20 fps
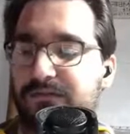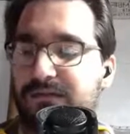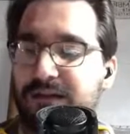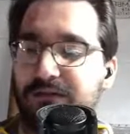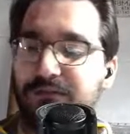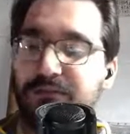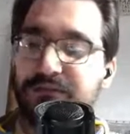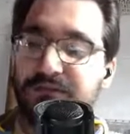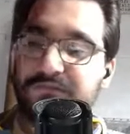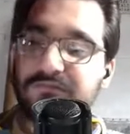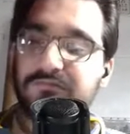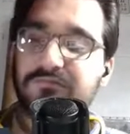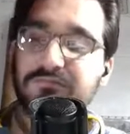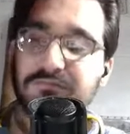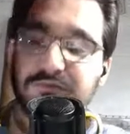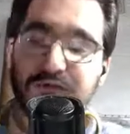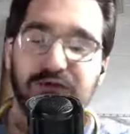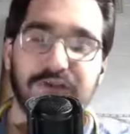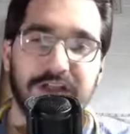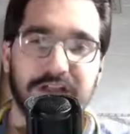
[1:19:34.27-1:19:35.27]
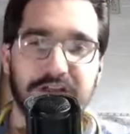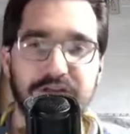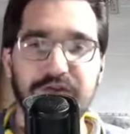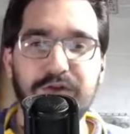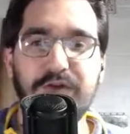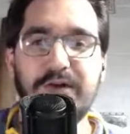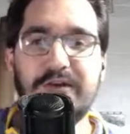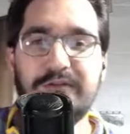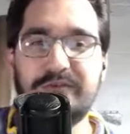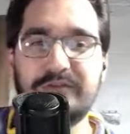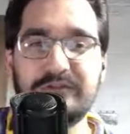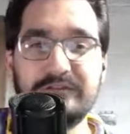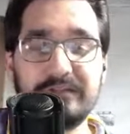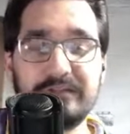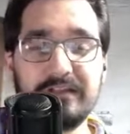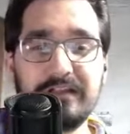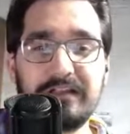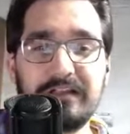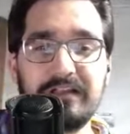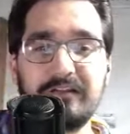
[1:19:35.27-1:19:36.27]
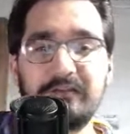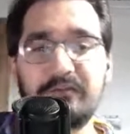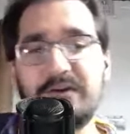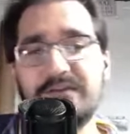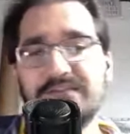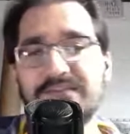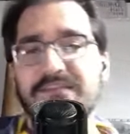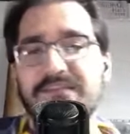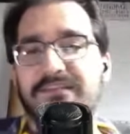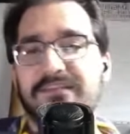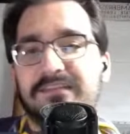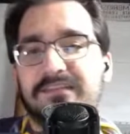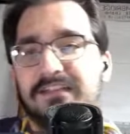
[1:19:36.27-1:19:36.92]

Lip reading: it was really enjoyable. It wasn't